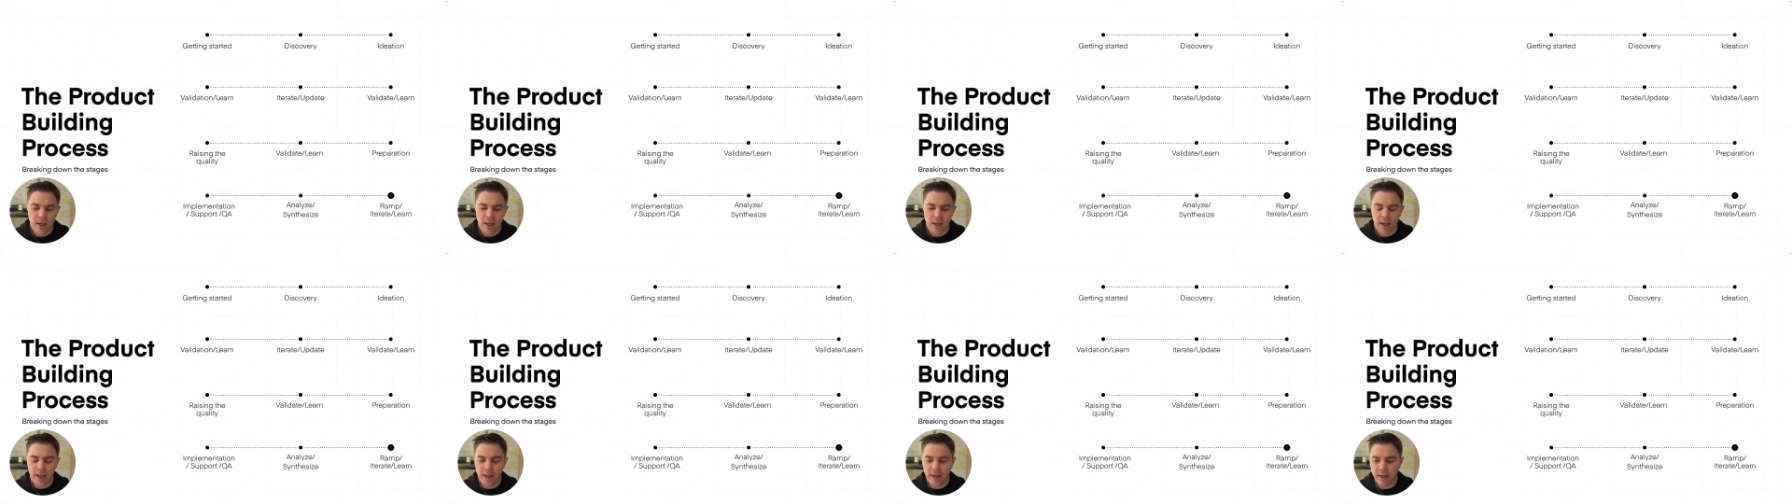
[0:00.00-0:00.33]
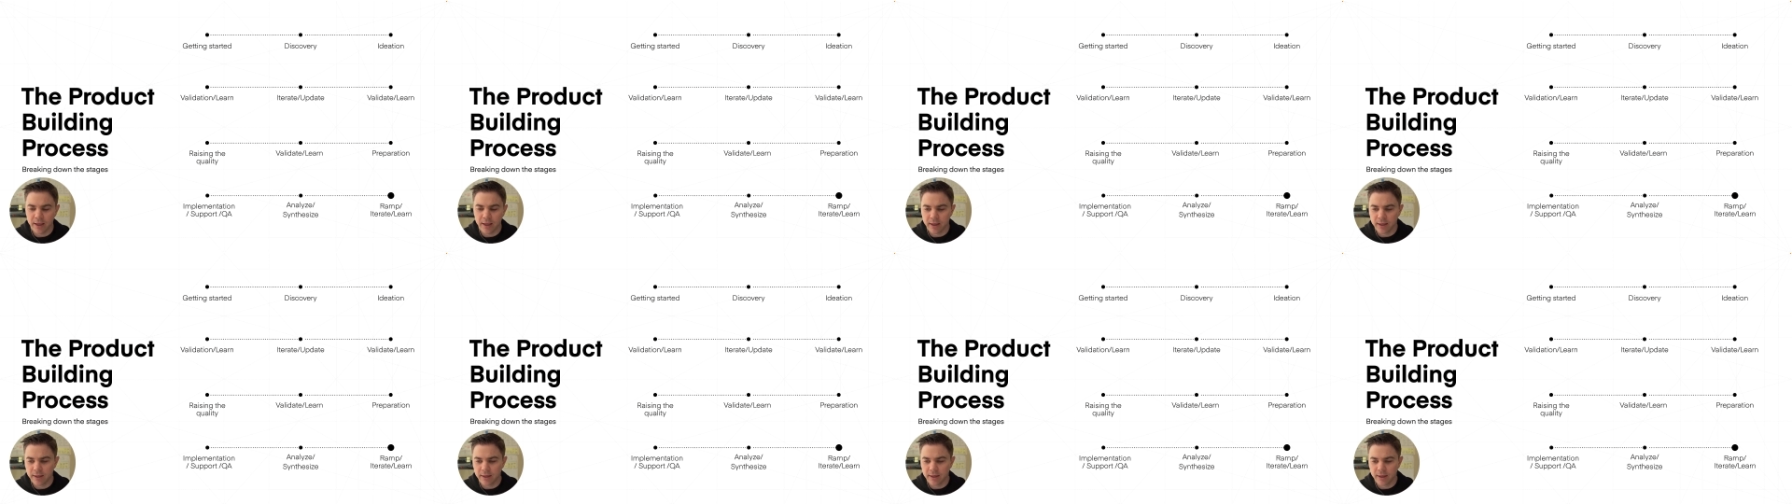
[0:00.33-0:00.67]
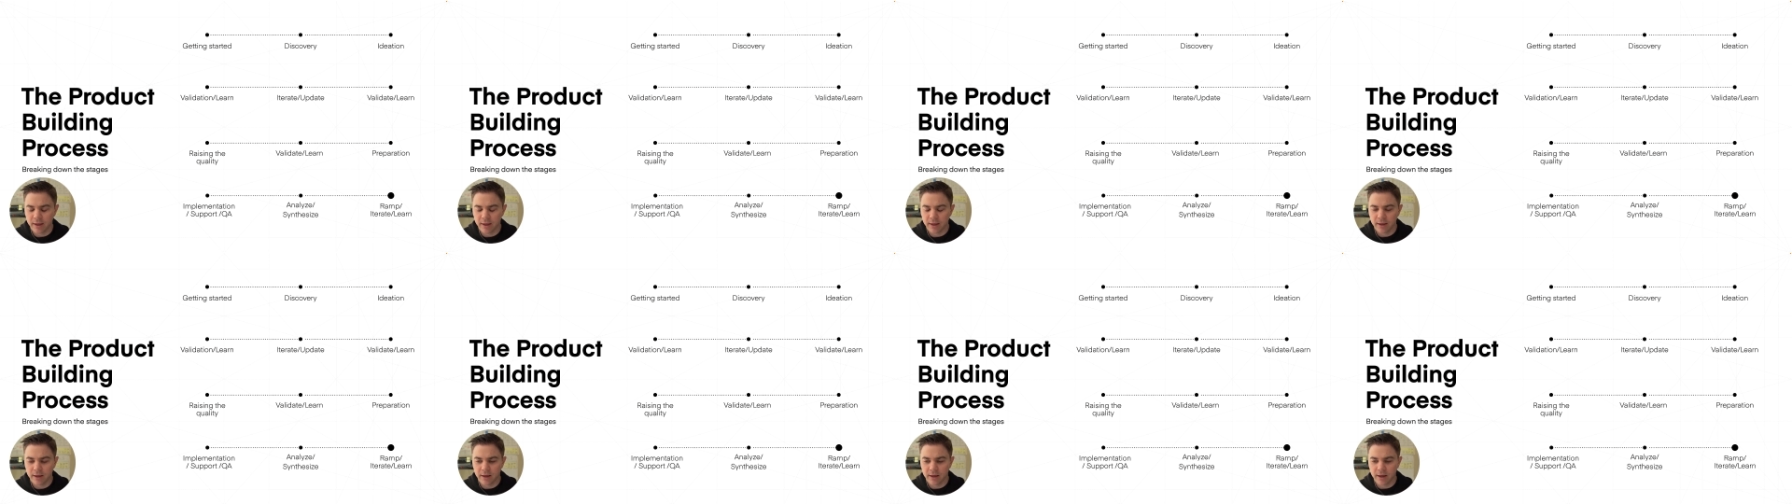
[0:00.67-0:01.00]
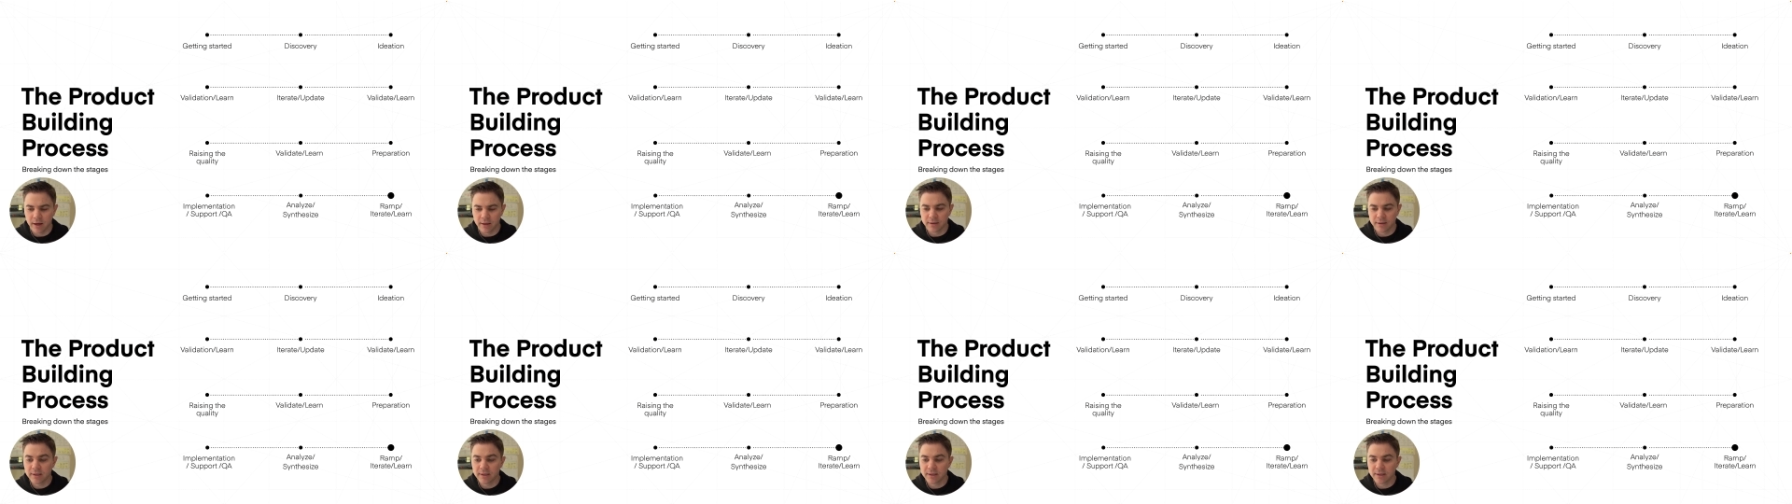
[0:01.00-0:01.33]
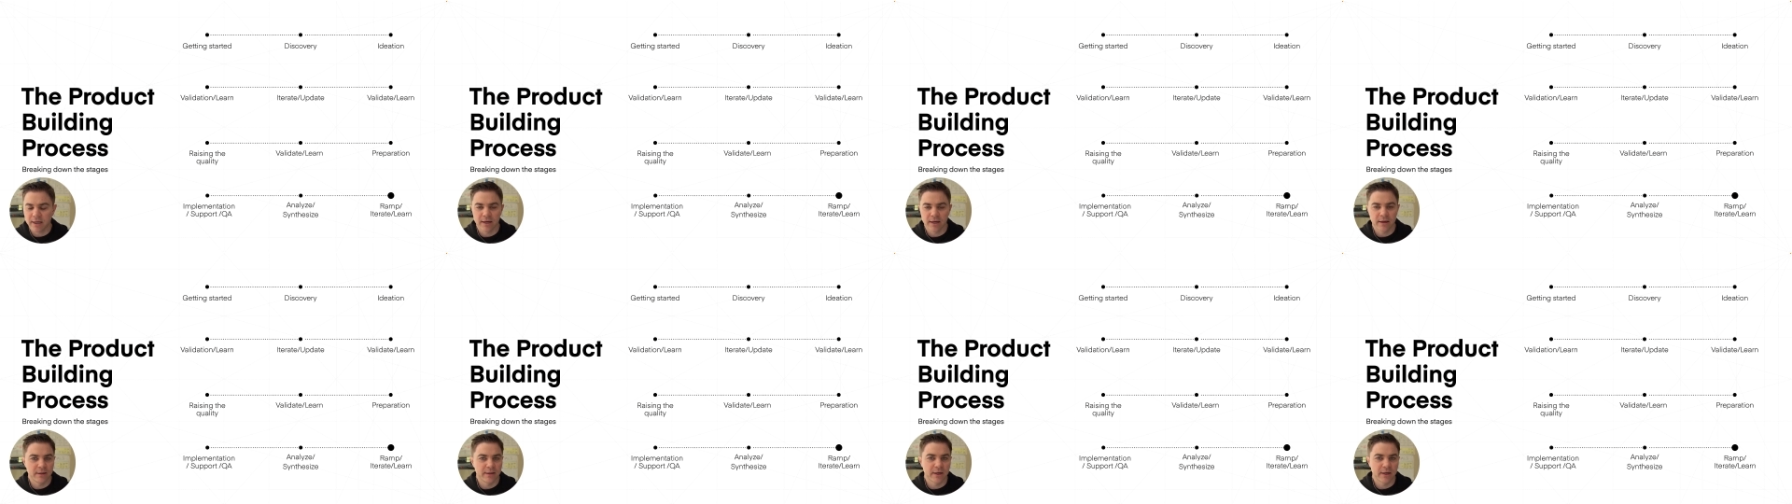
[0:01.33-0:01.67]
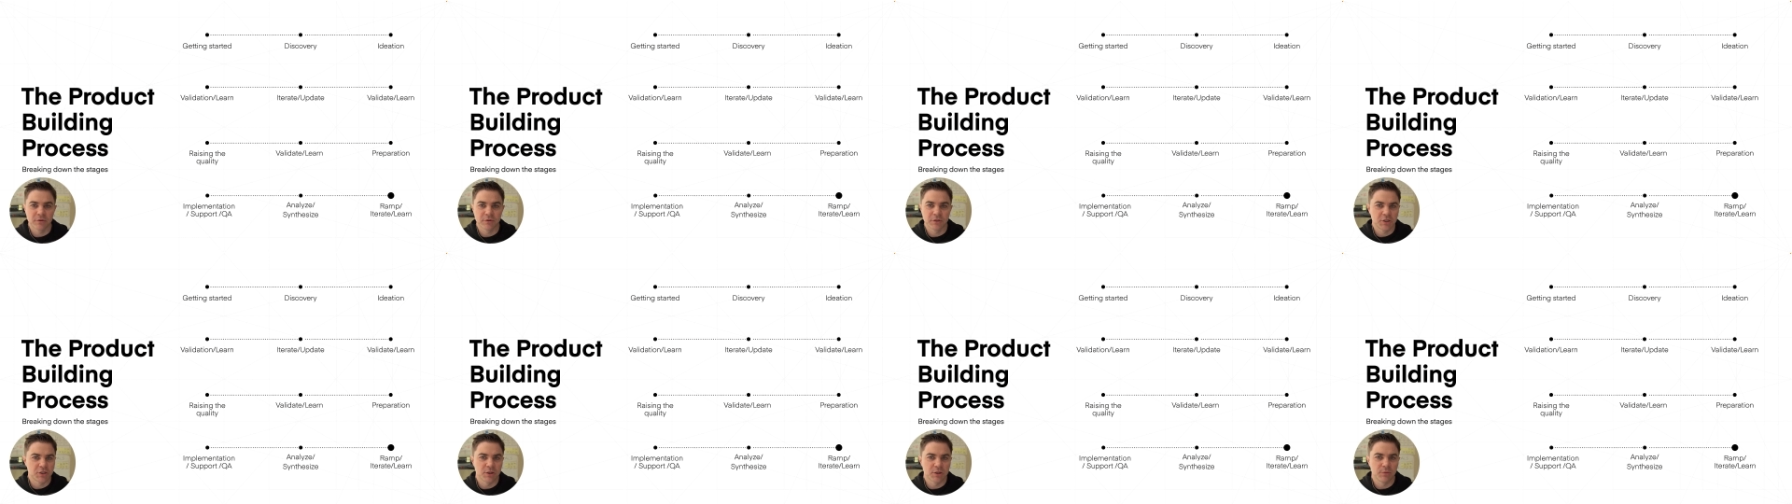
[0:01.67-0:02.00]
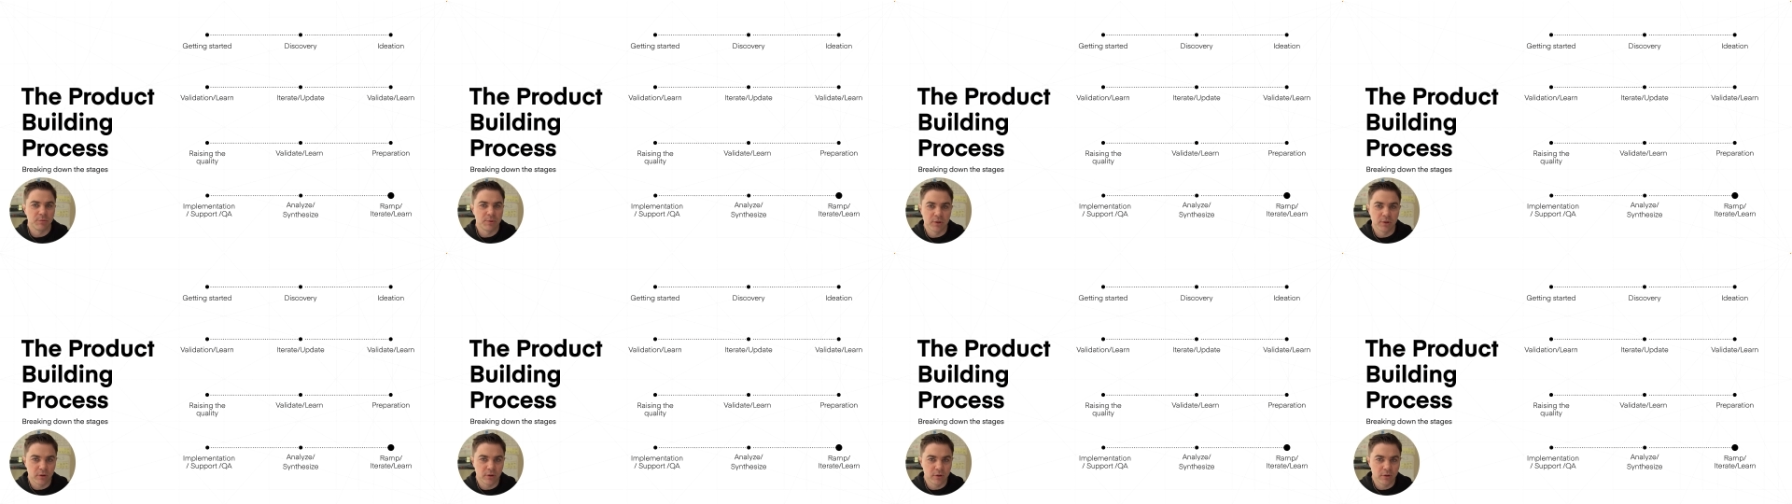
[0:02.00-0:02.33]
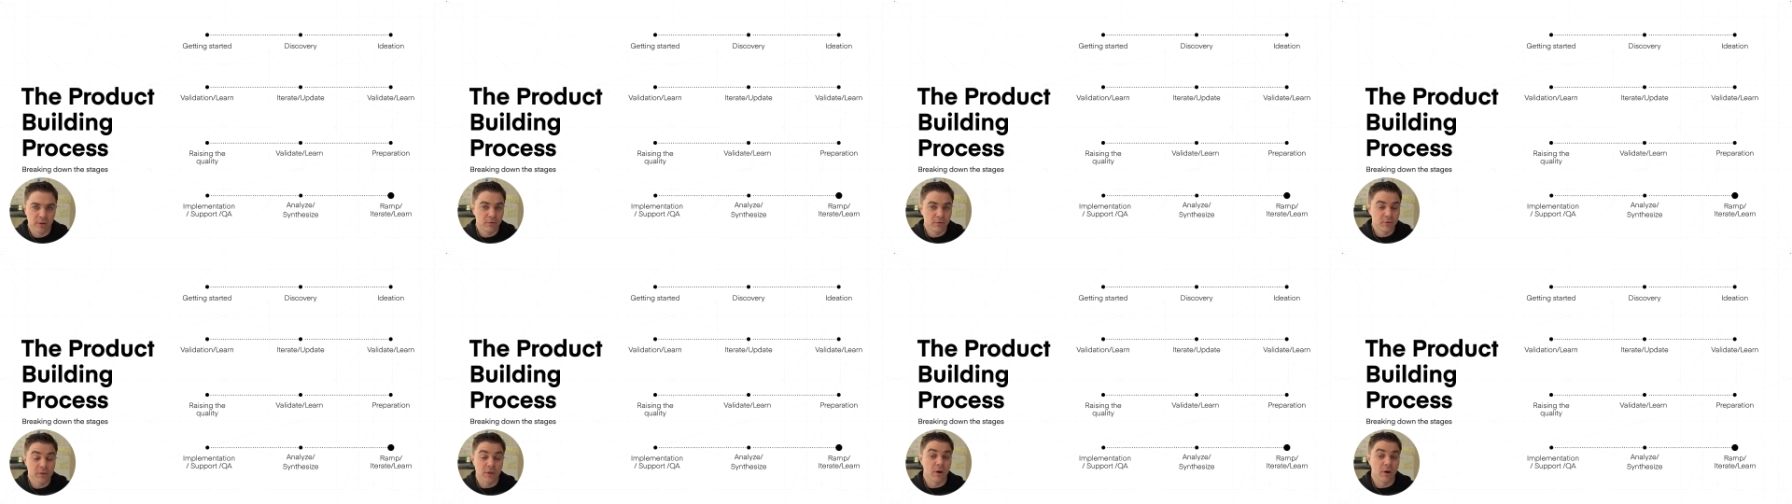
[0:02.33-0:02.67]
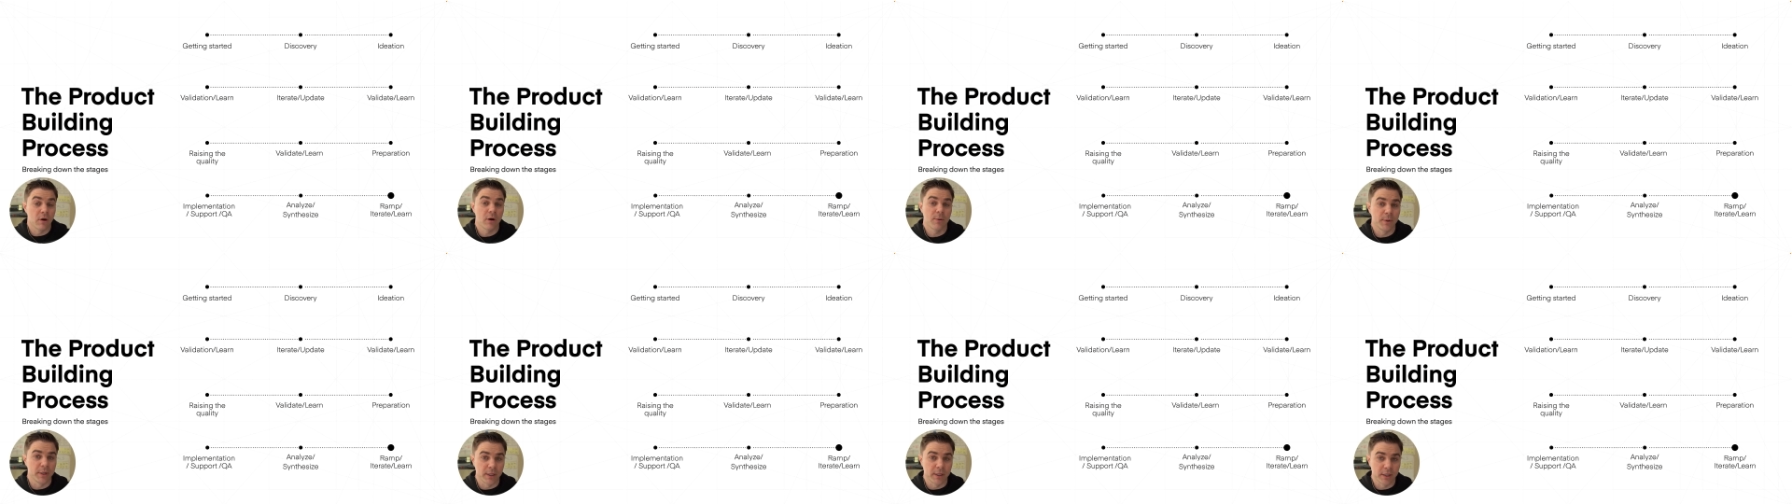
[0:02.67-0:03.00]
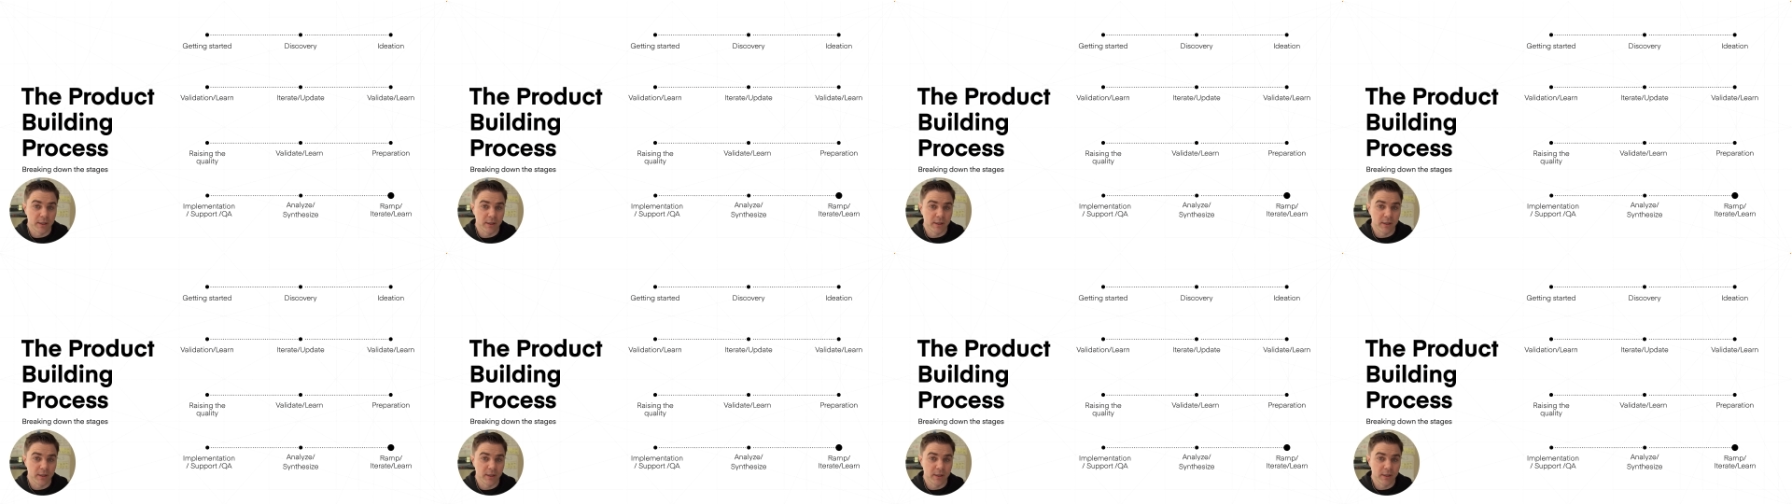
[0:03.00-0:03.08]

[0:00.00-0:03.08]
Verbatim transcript: and I think that that was just a be- it was harmony.